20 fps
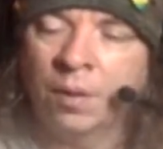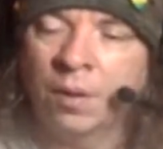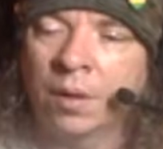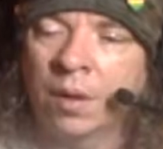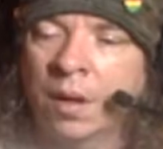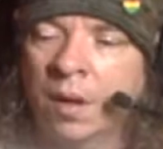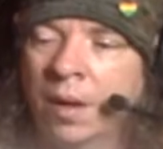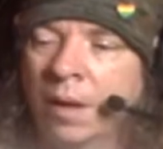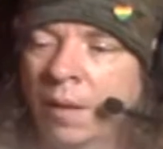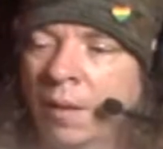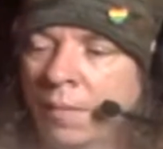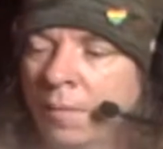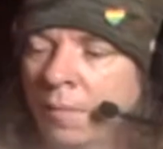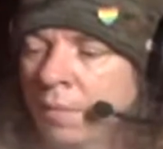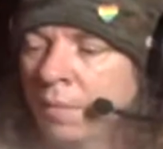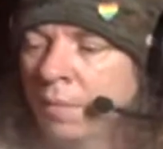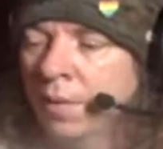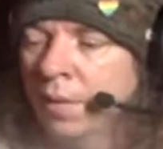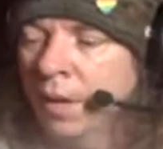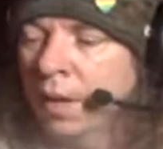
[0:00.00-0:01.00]

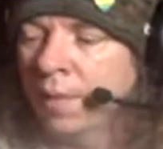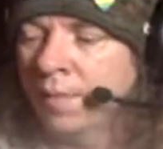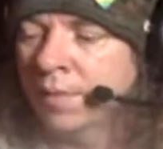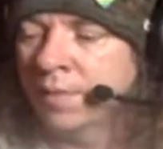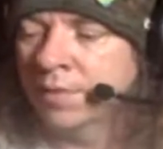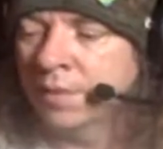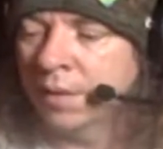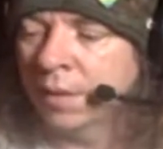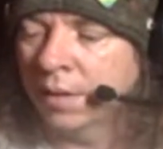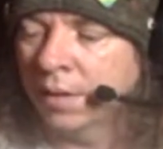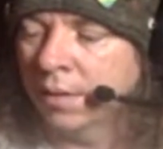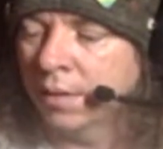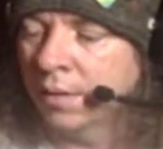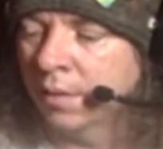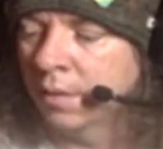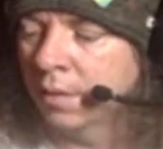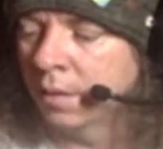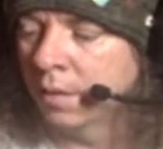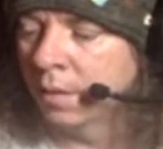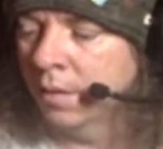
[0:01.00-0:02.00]
really have to see it.